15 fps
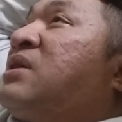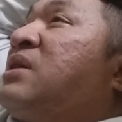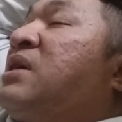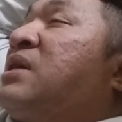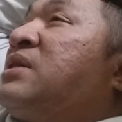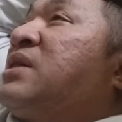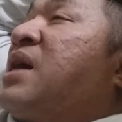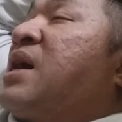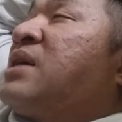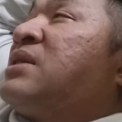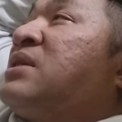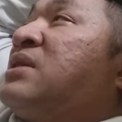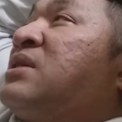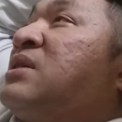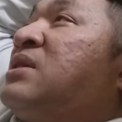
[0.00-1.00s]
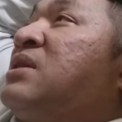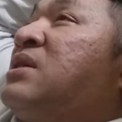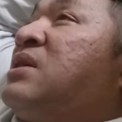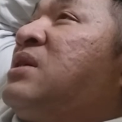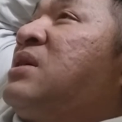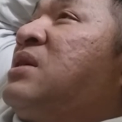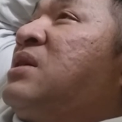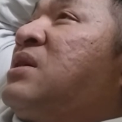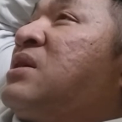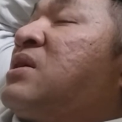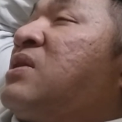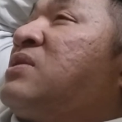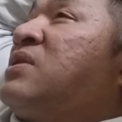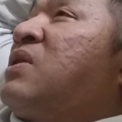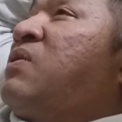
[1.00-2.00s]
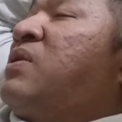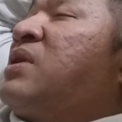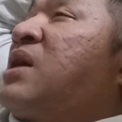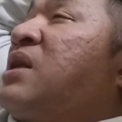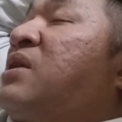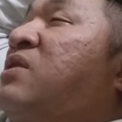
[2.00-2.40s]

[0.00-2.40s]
interaction. Because knowing that the